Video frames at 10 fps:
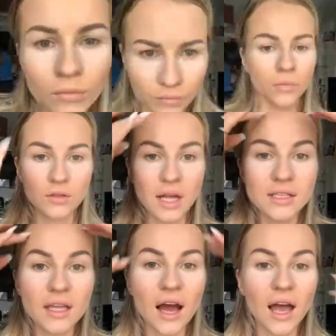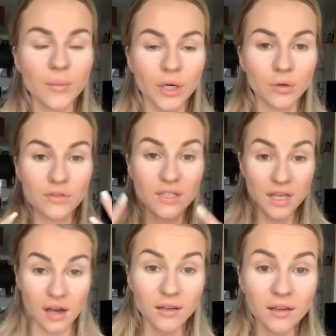So that's the eyebrows
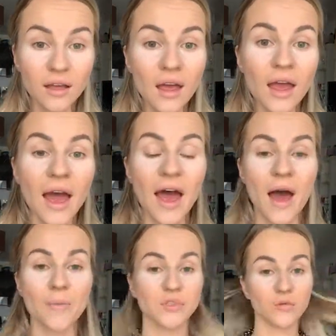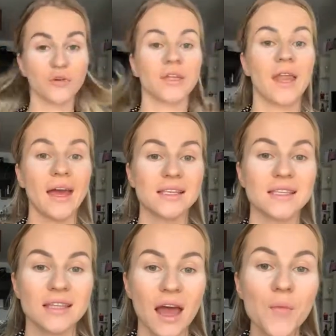done. So for the next step,